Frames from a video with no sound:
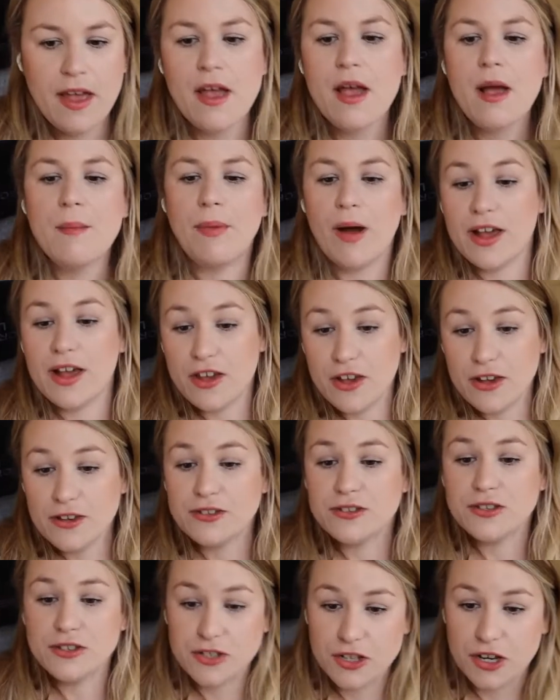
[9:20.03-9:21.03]
But I used
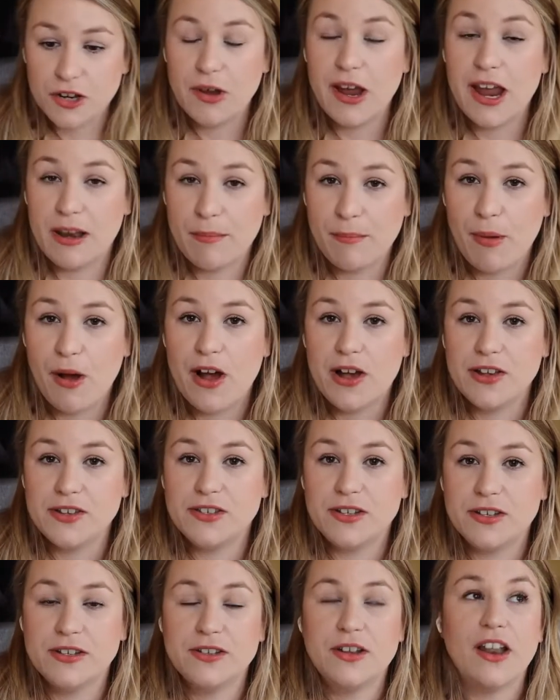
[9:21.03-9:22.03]
to do in
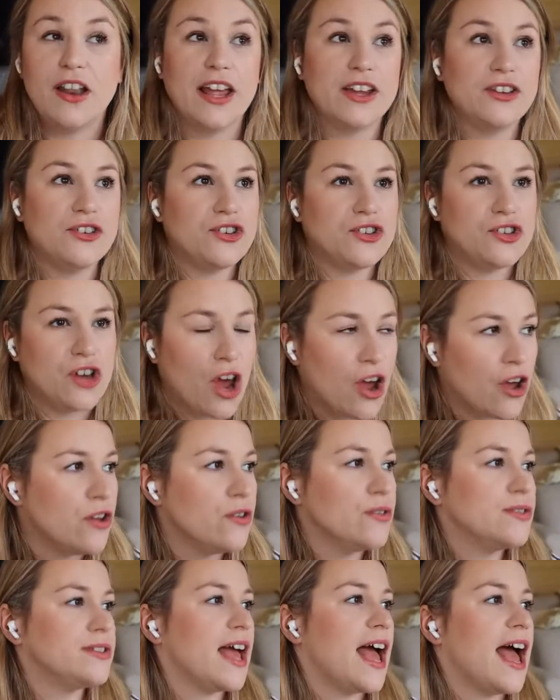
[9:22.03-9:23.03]
person like
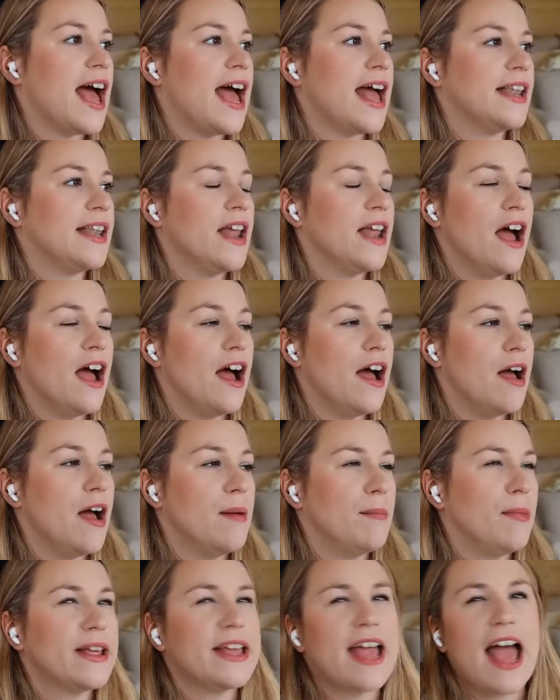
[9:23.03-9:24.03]
shows and um,
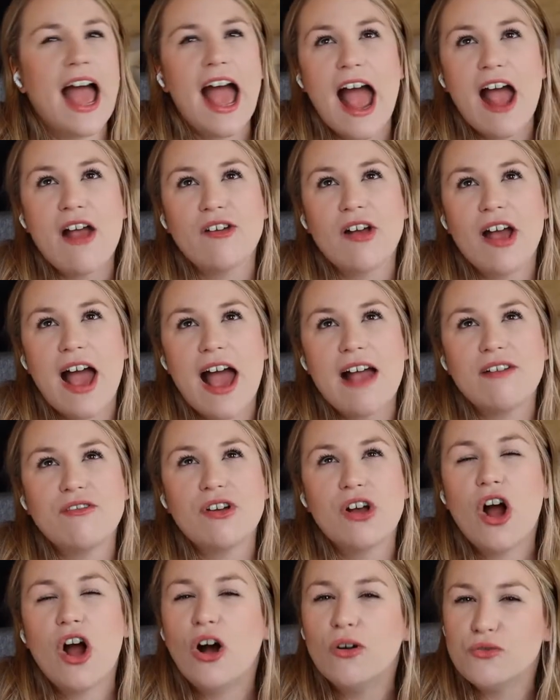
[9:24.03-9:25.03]
like
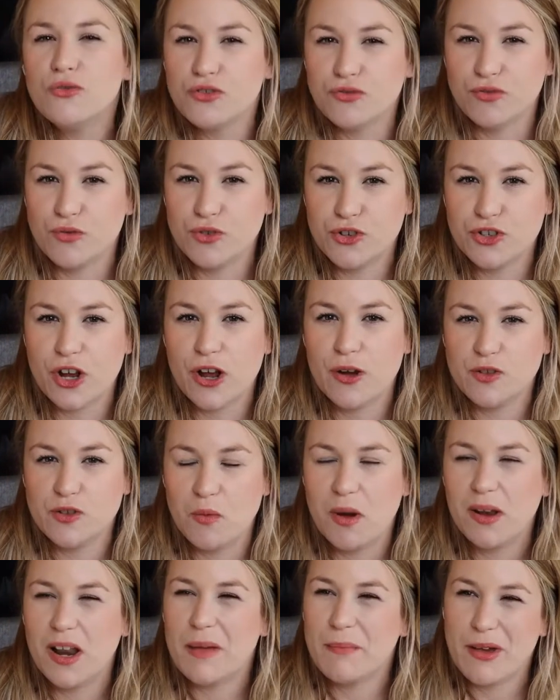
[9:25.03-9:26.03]
agricultural shows
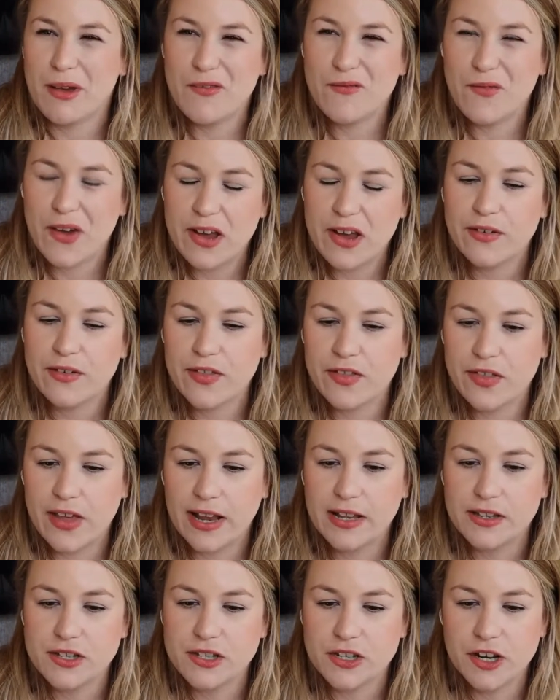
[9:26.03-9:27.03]
were like my favorite thing
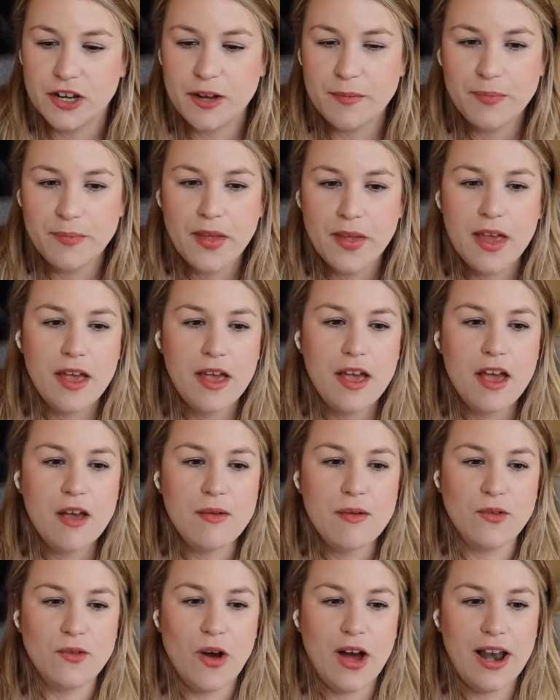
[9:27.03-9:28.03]
to do.
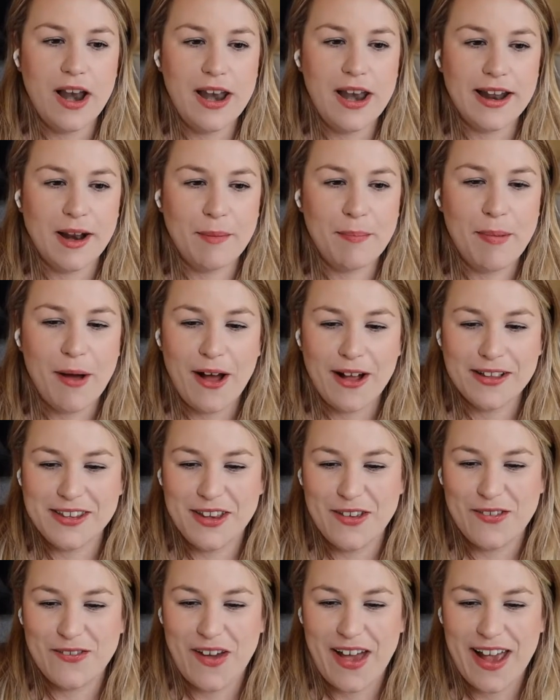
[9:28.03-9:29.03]
We've got a little party
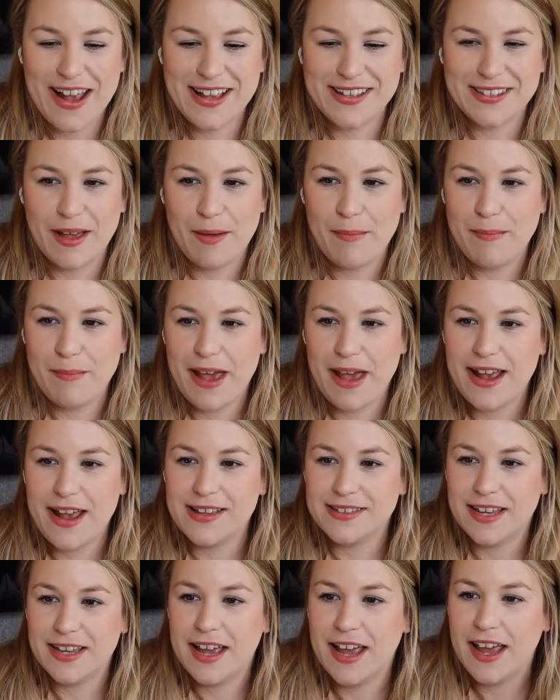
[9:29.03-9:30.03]
face,
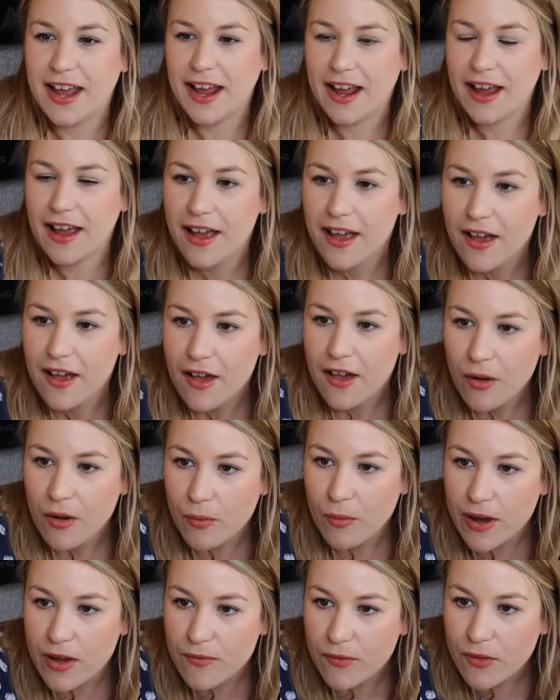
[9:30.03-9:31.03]
amazing.
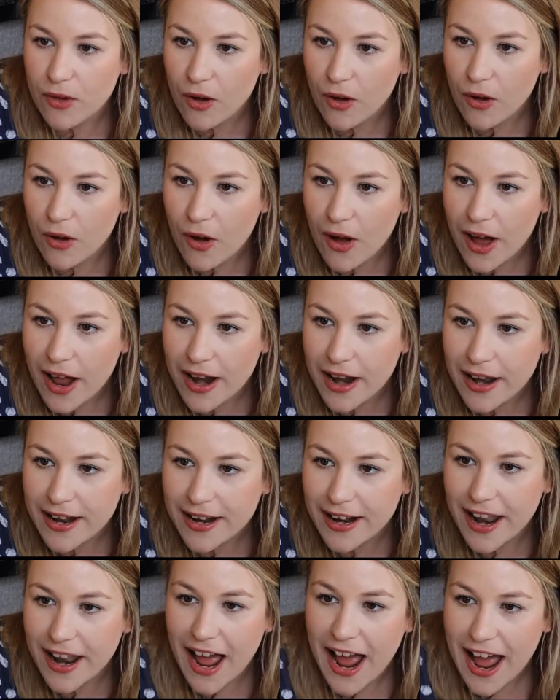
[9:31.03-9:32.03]
We've got a
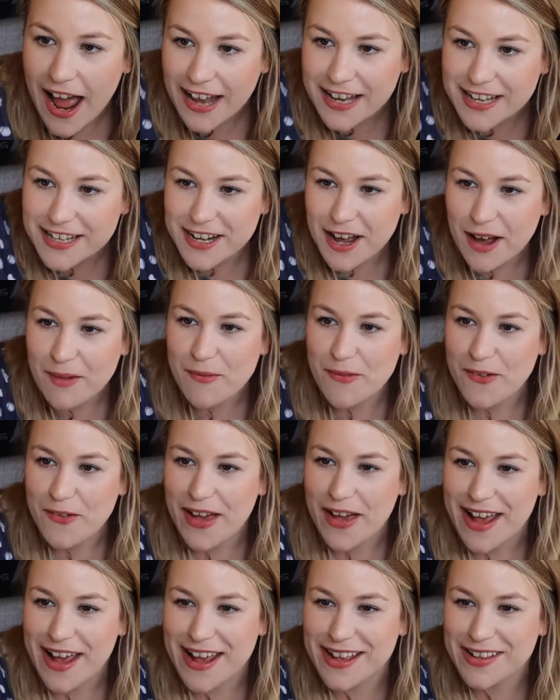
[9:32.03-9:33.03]
little hand up
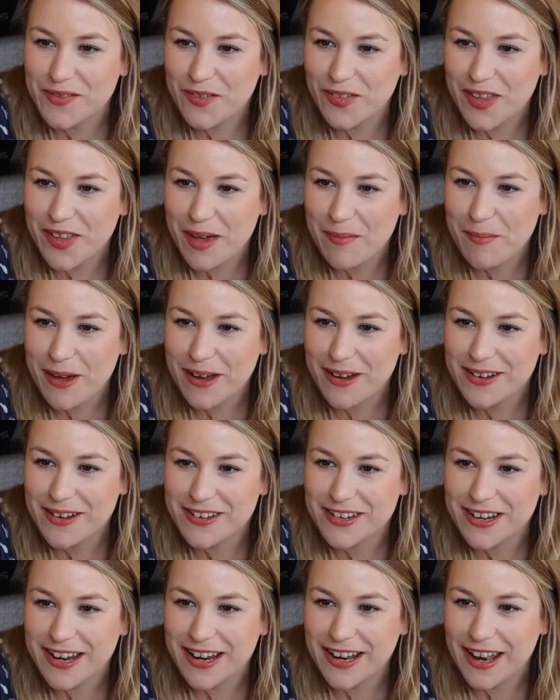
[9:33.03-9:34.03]
face for the
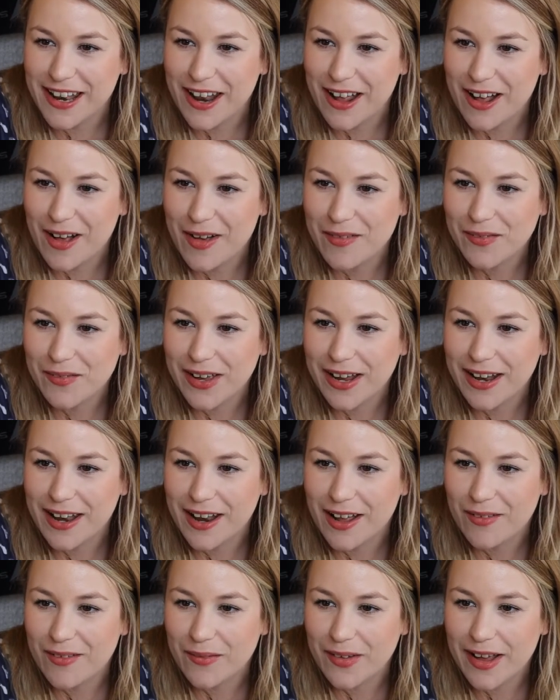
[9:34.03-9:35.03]
emoji. Love it,
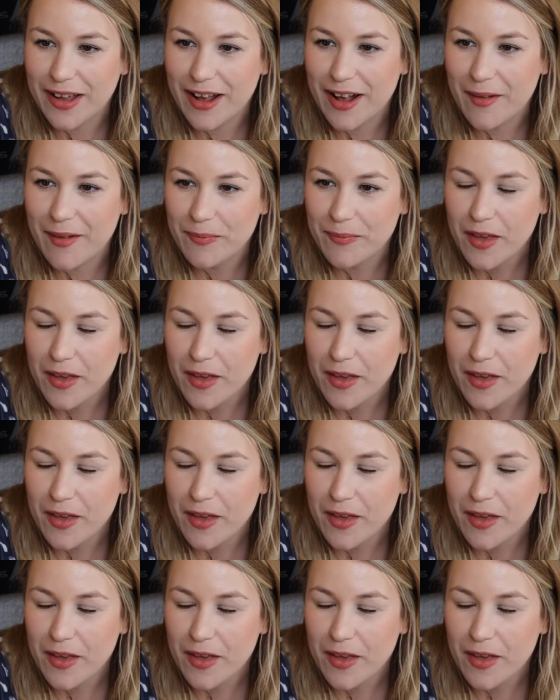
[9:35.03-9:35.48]
love it.